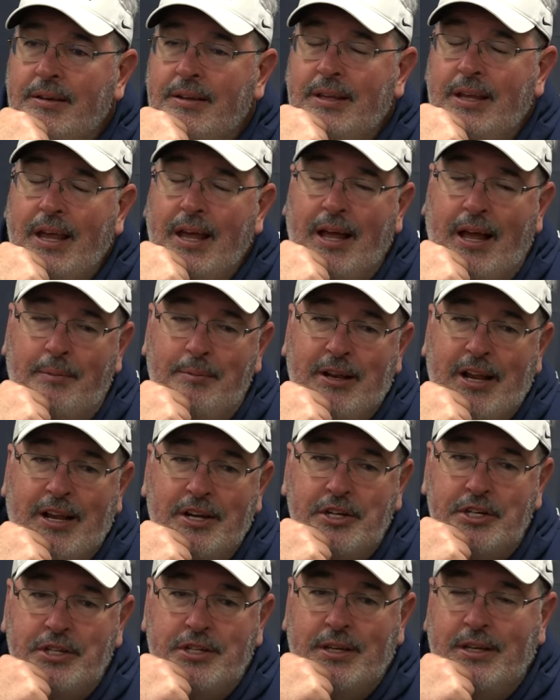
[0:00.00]
Yeah, I mean, I
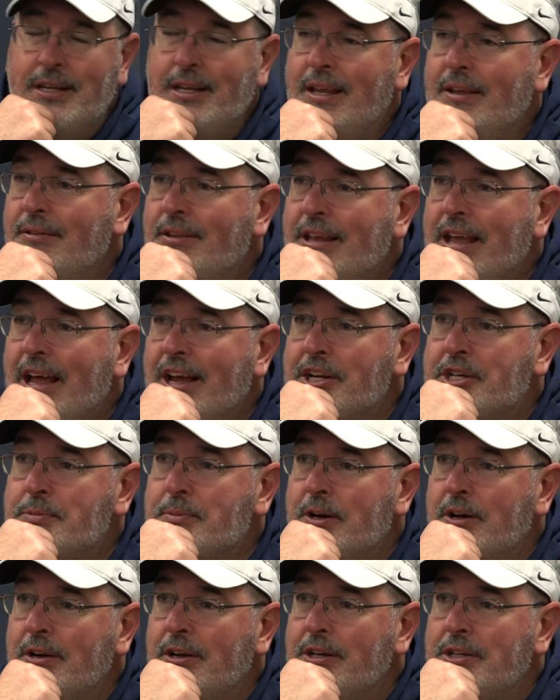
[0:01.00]
just think to give the guy
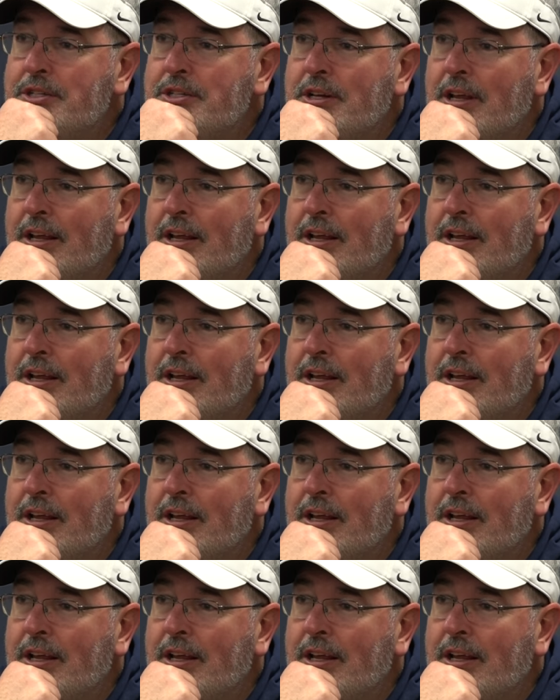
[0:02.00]
experience.